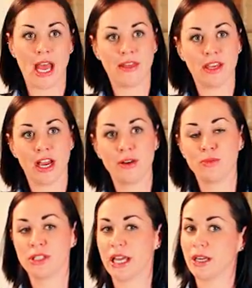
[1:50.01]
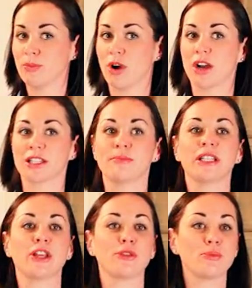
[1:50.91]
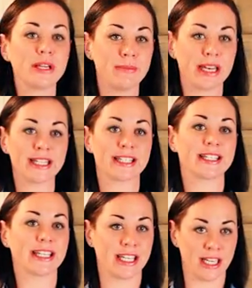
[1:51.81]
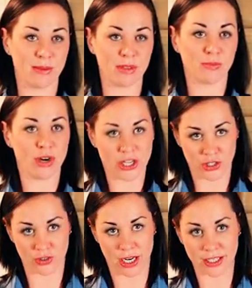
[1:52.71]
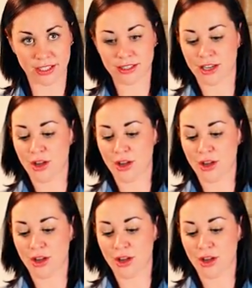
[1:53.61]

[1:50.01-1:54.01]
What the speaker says: and the iron will take approximately 3 minutes to heat up and pressurize.